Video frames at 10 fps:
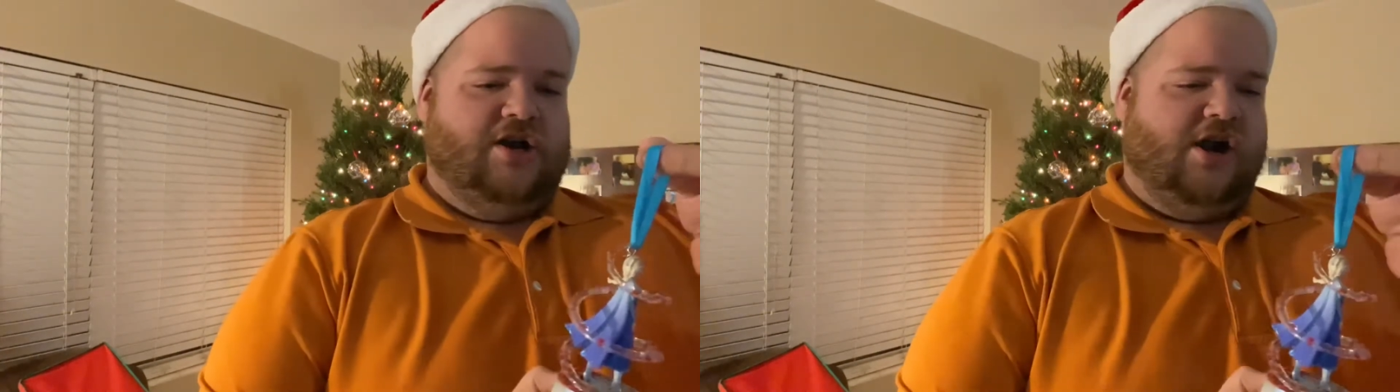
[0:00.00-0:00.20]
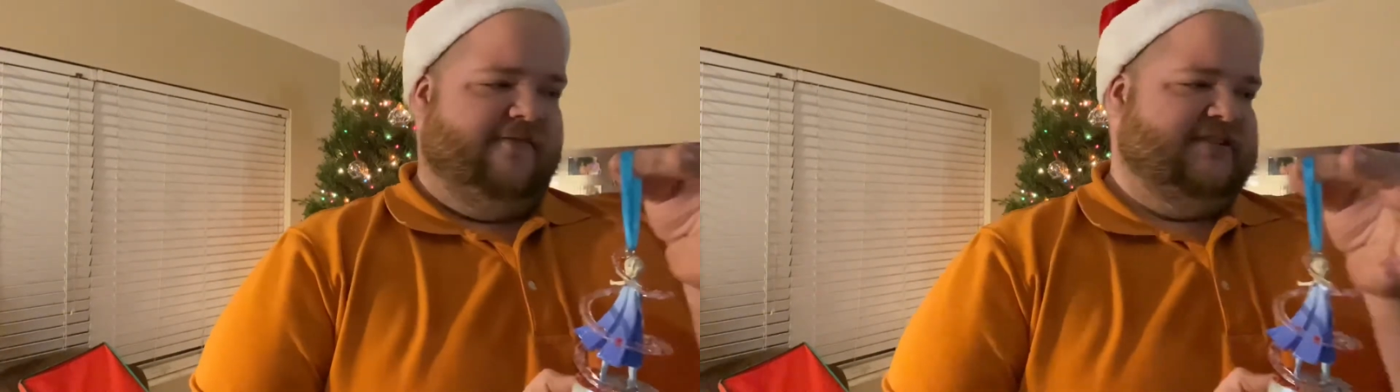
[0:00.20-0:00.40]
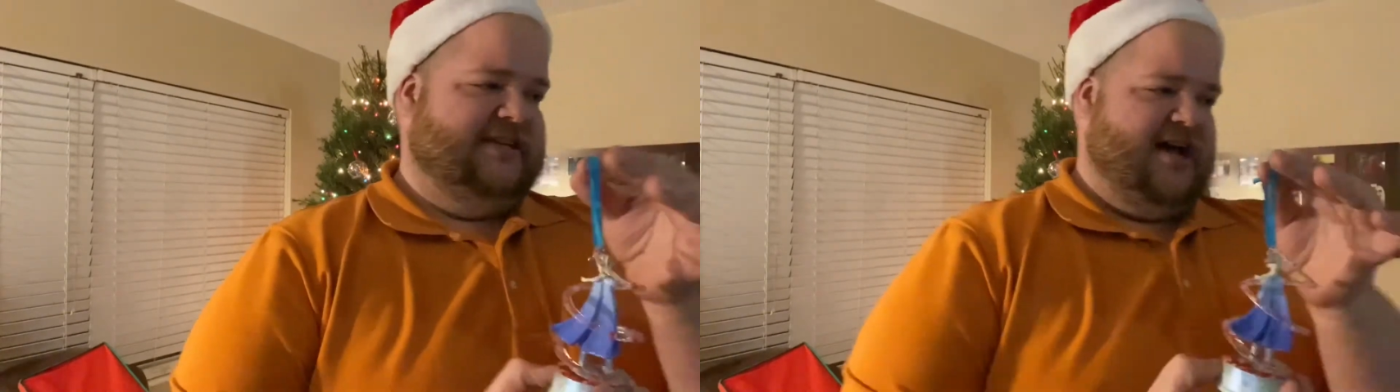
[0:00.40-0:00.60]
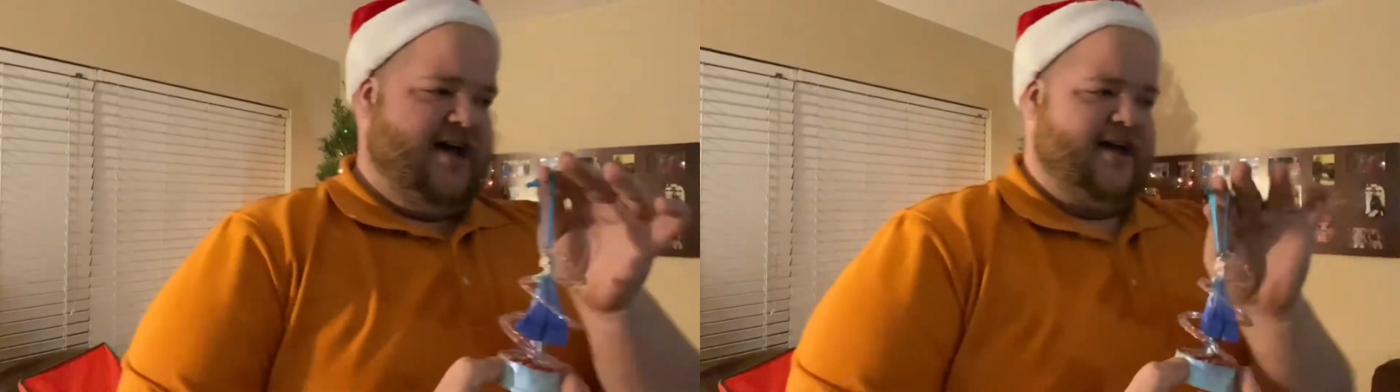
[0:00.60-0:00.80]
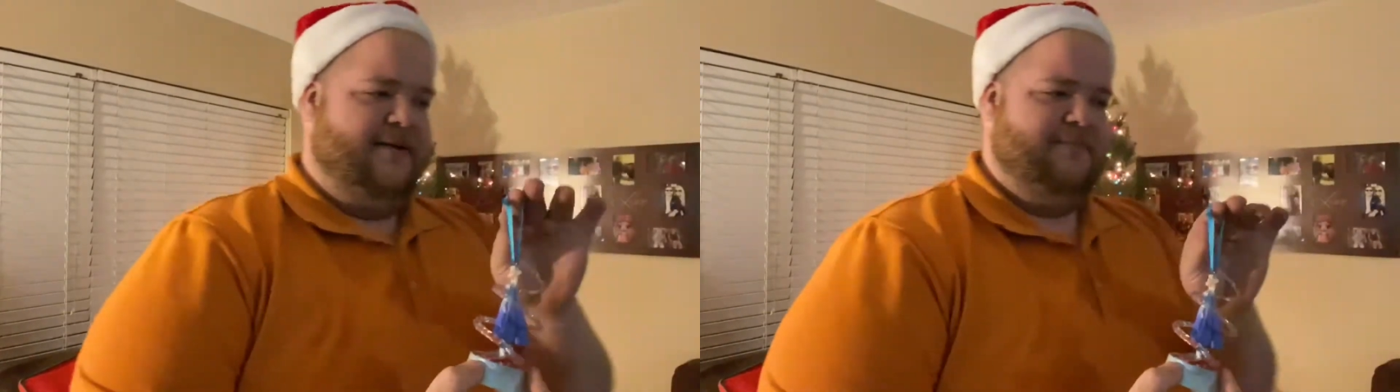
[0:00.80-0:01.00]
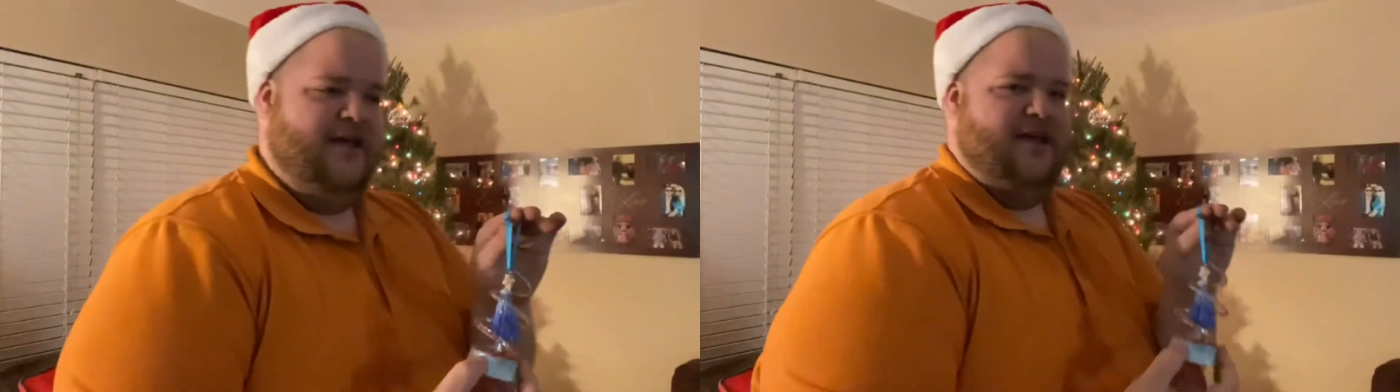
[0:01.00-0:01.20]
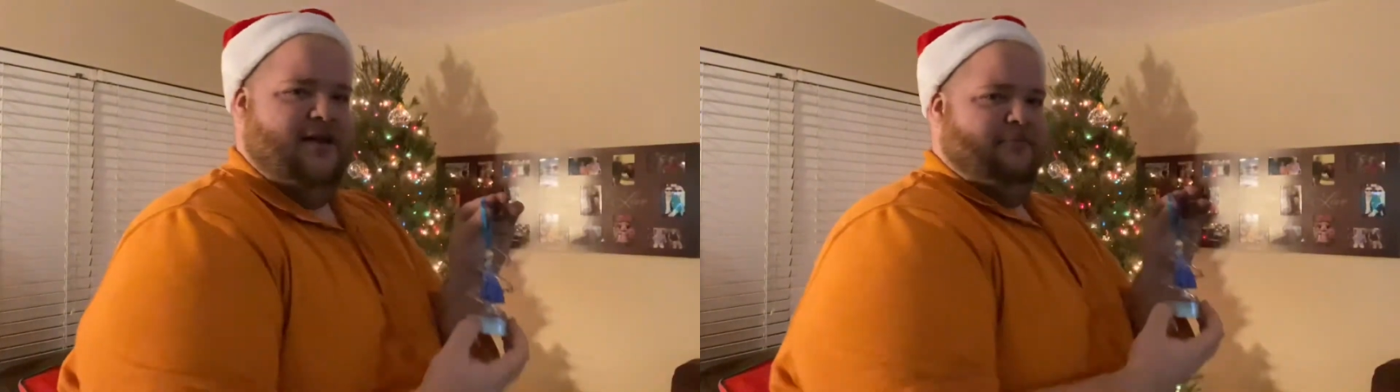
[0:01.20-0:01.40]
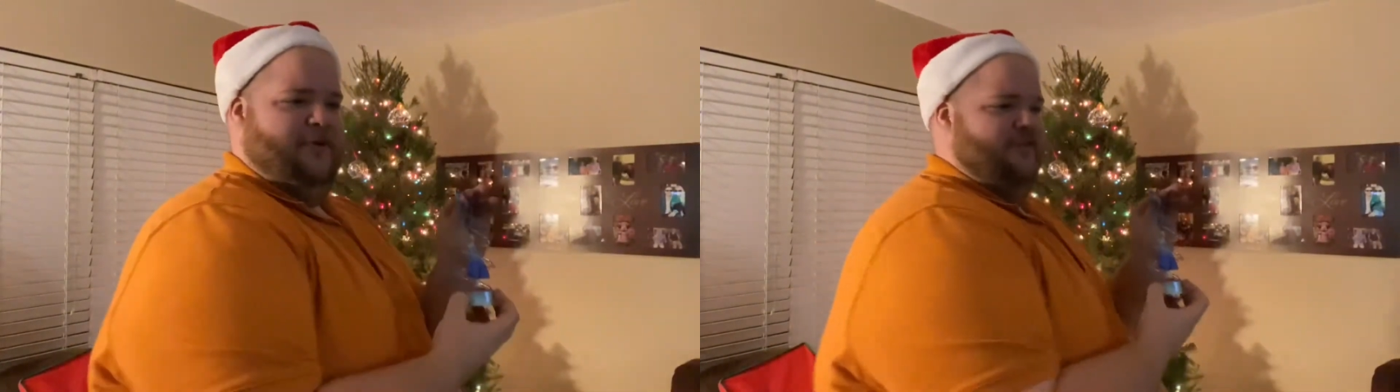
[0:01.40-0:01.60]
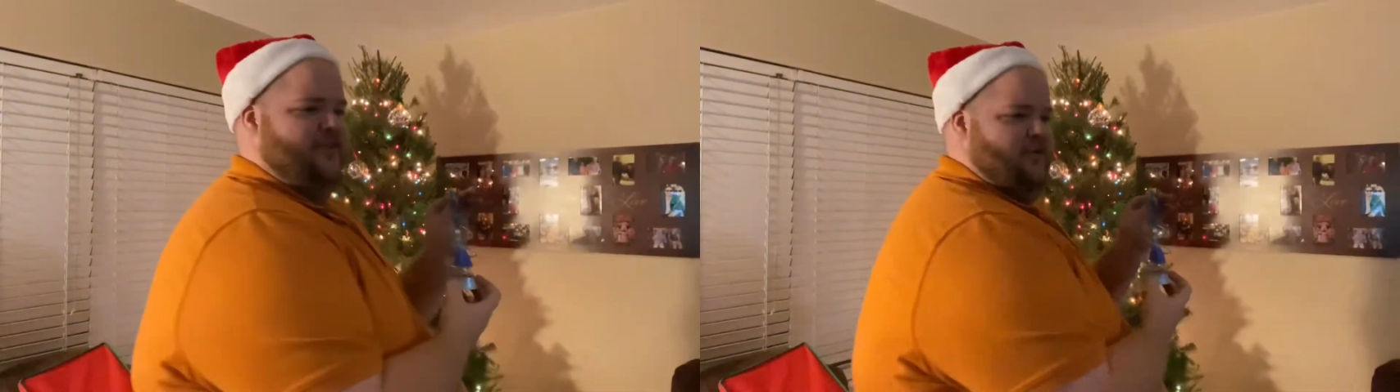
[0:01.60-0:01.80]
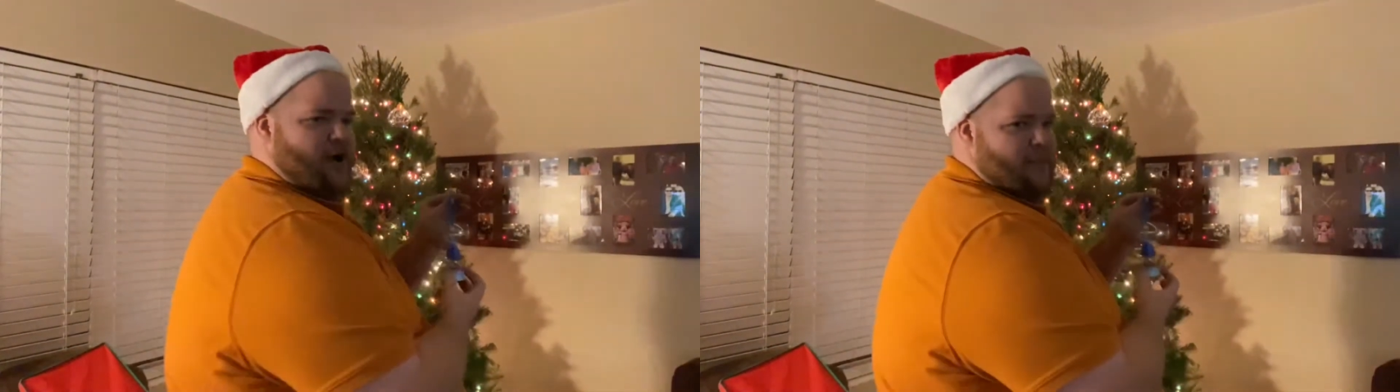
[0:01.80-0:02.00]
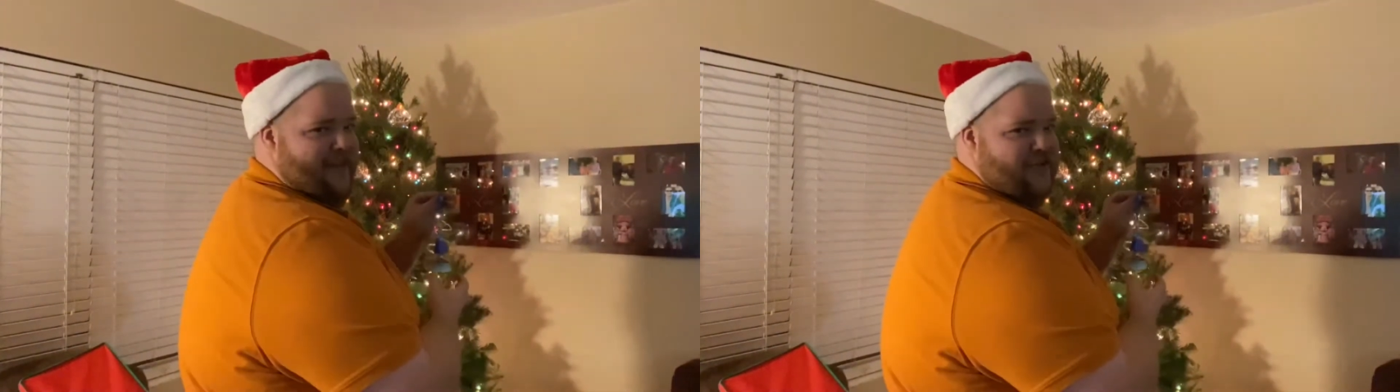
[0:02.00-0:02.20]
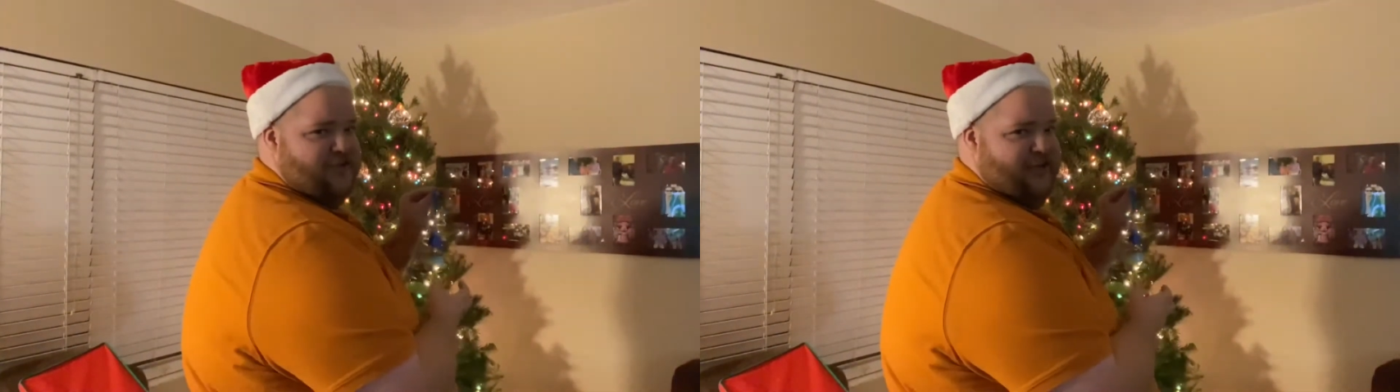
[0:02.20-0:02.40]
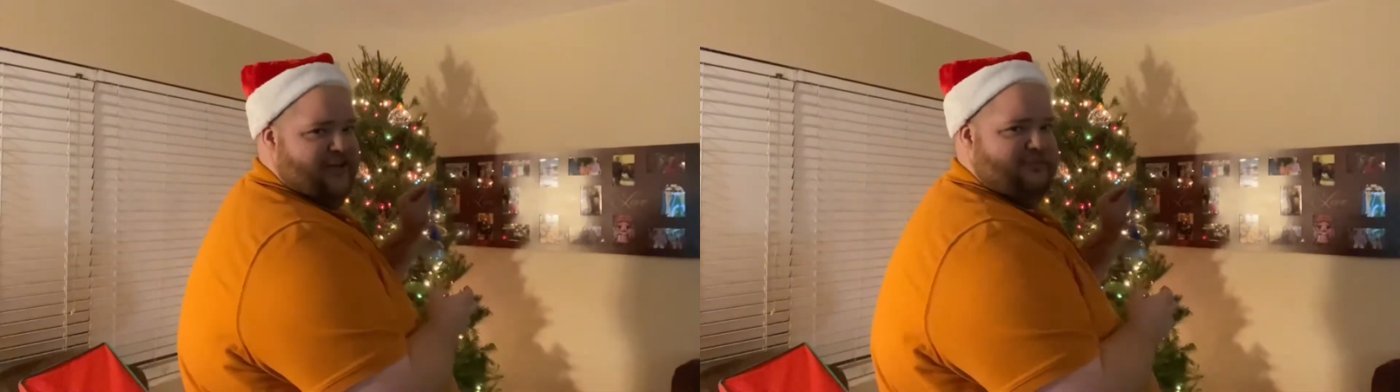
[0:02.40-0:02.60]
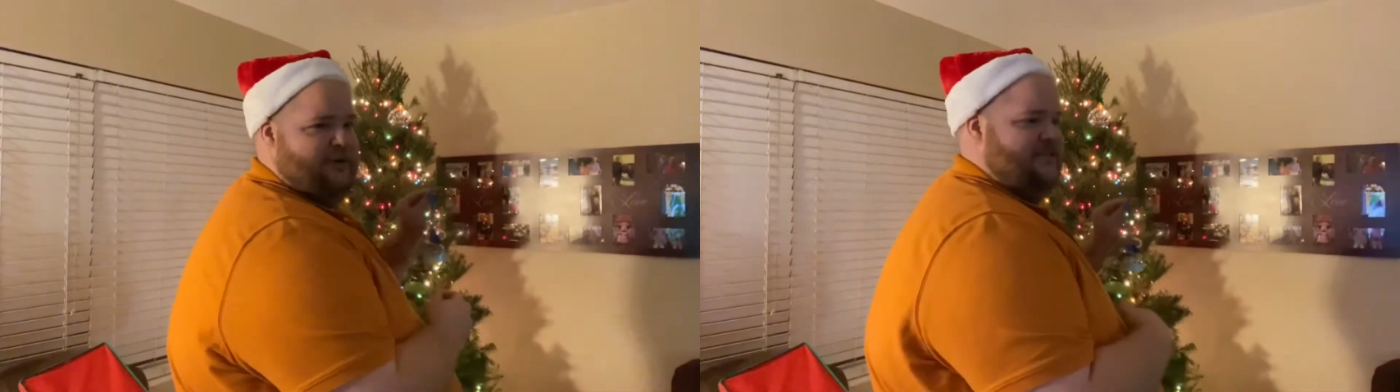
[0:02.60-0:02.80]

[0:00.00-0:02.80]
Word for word: all the time. And it's gonna walk by the tree and just press the